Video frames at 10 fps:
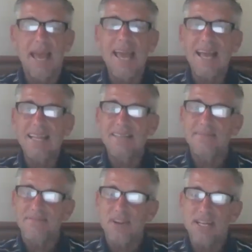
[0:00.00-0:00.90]
And
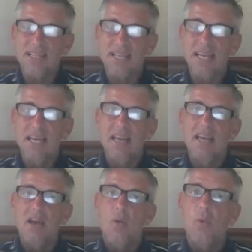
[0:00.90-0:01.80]
frankly,
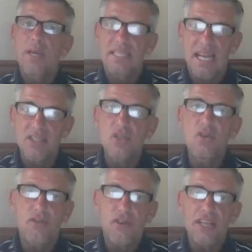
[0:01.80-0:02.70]
we tend
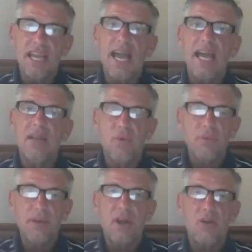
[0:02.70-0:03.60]
to forget
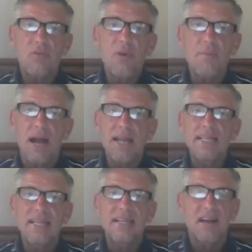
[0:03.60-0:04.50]
when we aren't
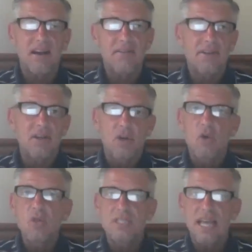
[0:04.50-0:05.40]
reminded of
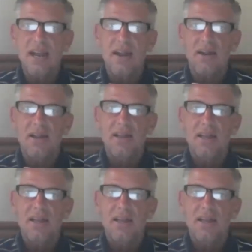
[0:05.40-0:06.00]
who's there.